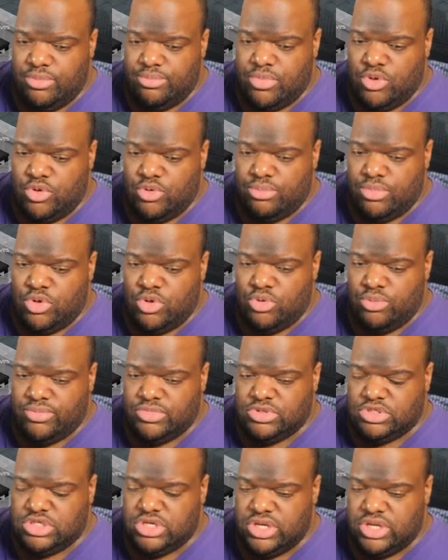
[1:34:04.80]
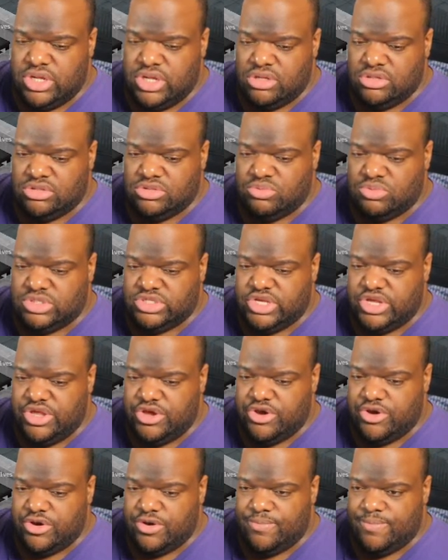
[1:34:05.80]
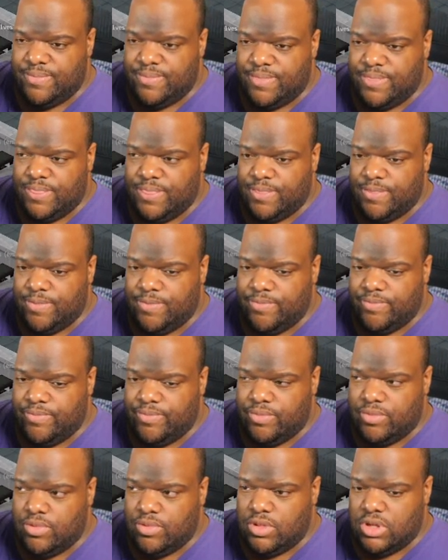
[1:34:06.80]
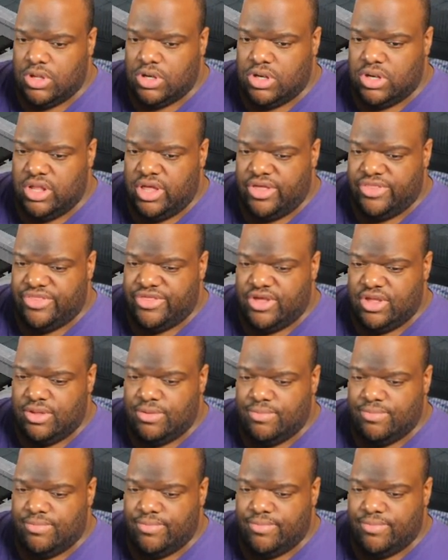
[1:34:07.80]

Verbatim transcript: Boop, boop, boop. Shells, what's here? Nothing.